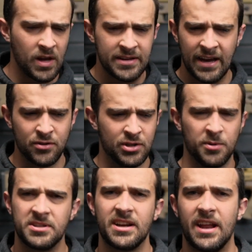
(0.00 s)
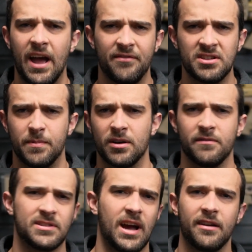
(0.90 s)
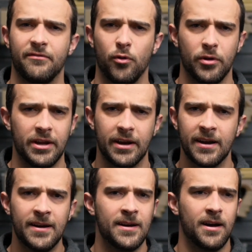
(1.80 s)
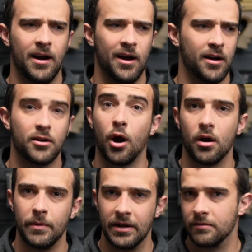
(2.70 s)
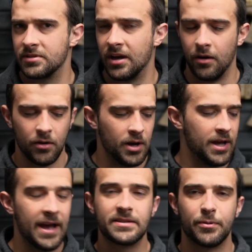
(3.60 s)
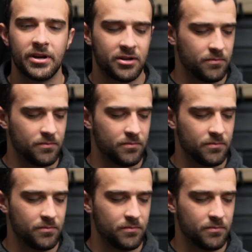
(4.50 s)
down to a 10.5 inch barrel side folding carbine. So it's pretty